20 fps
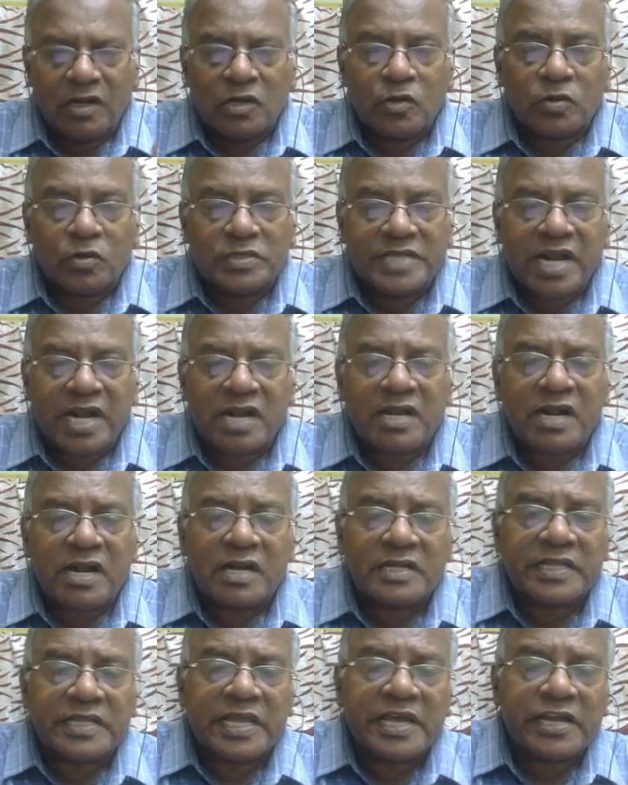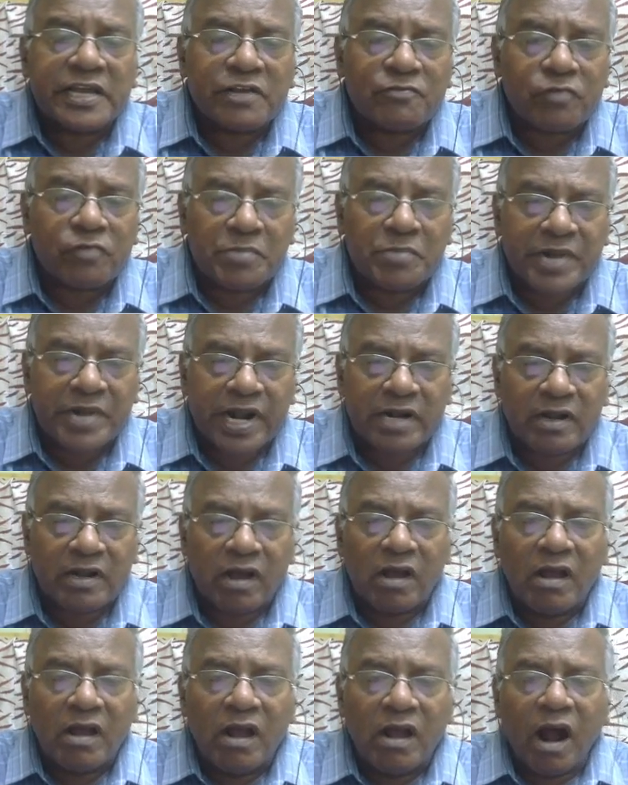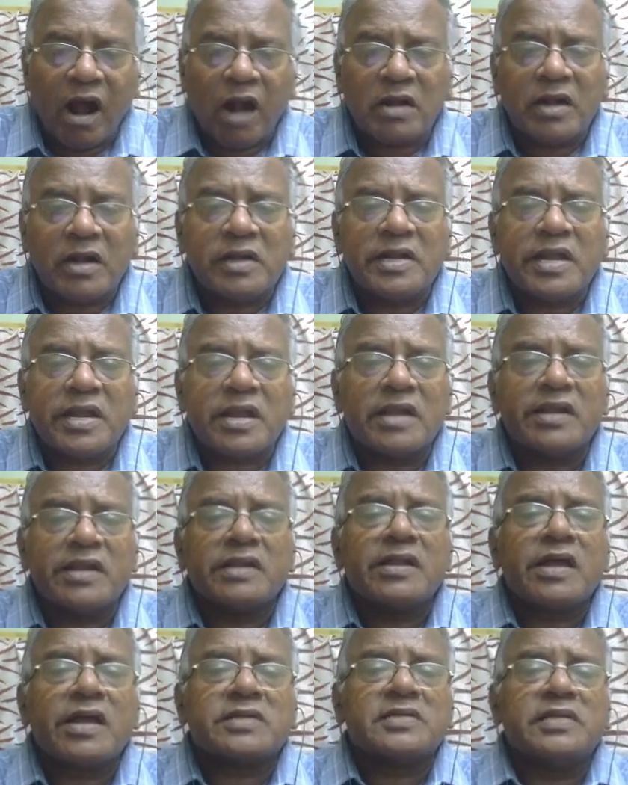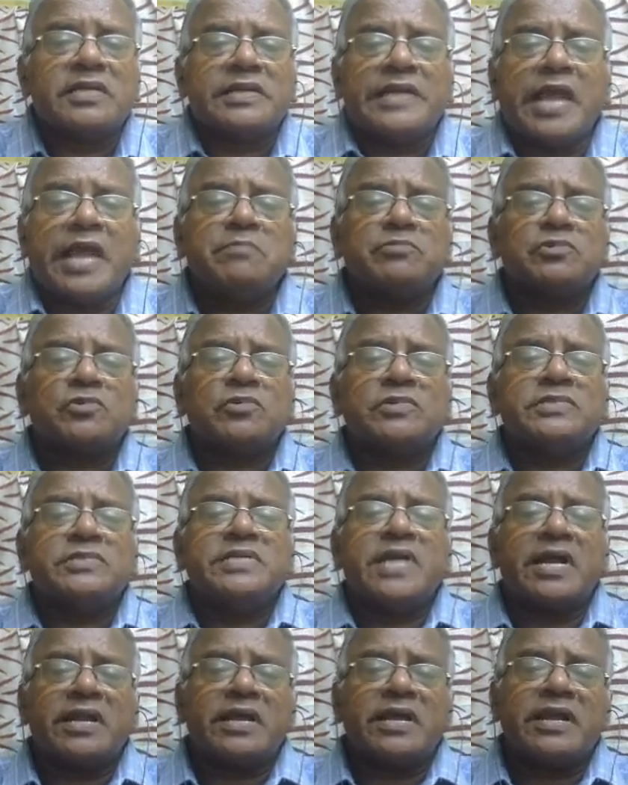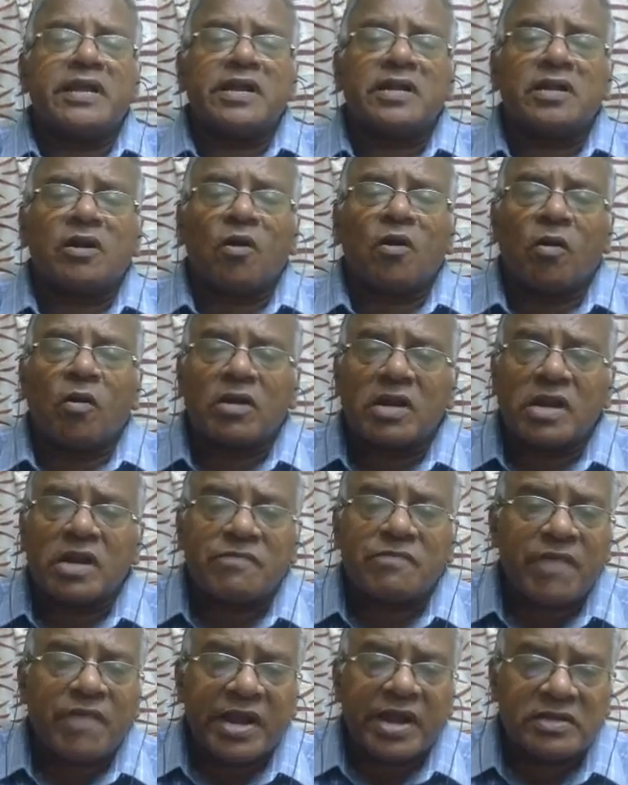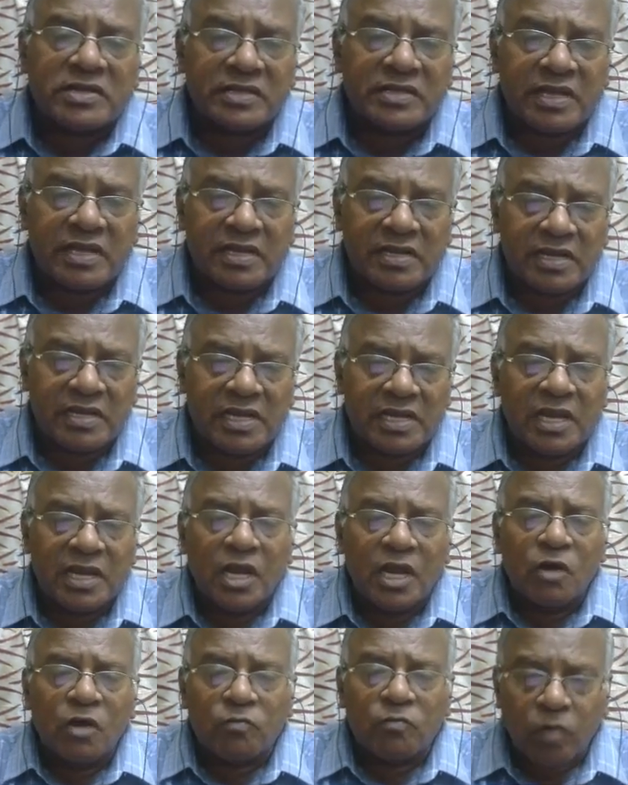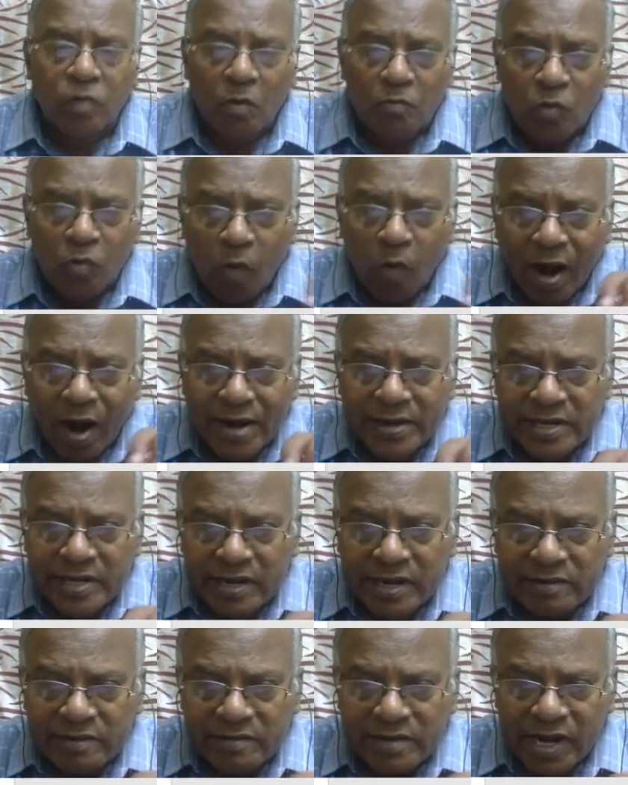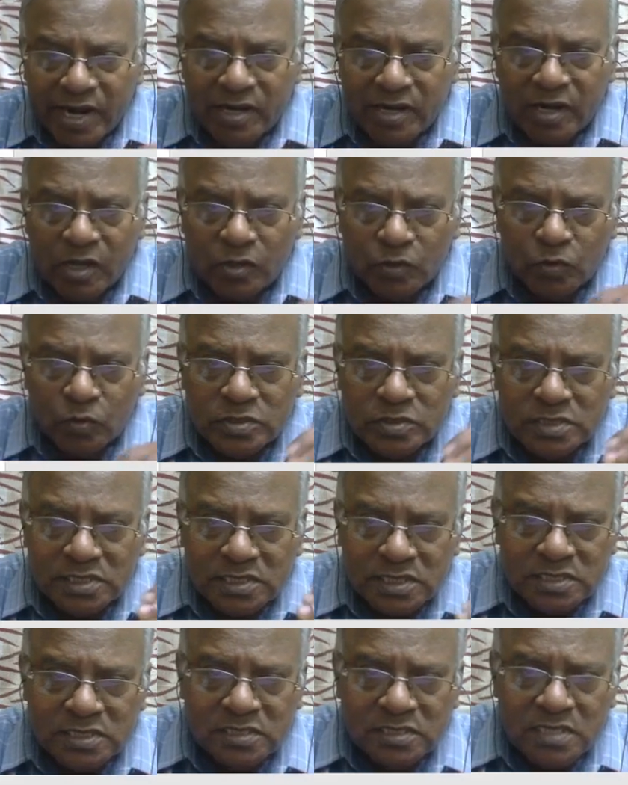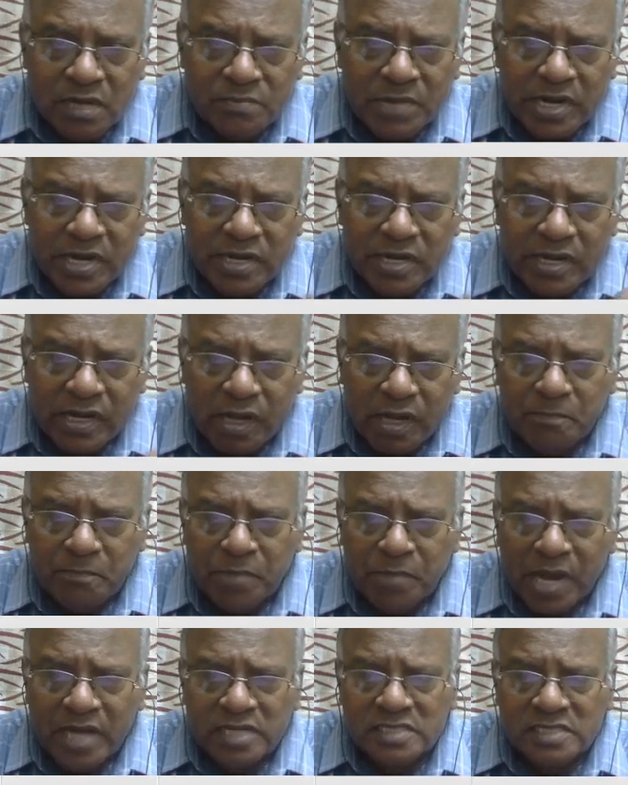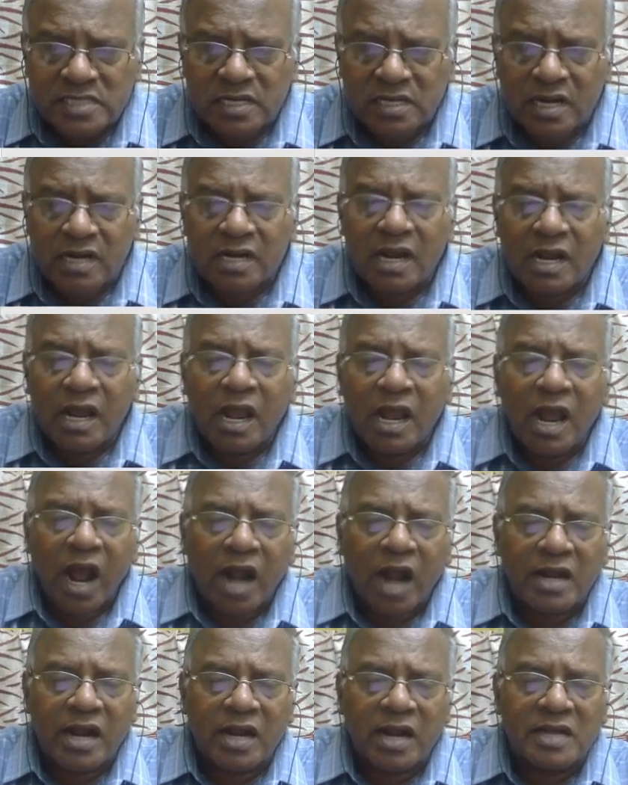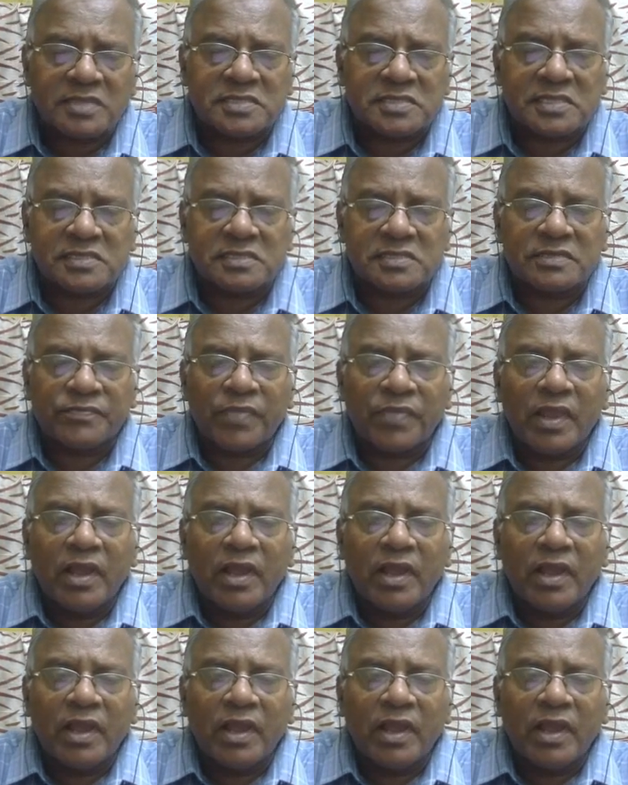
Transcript: To generate theory from data. Analytical induction aims to generate or refine theory from qualitative data through systematic comparison and analysis.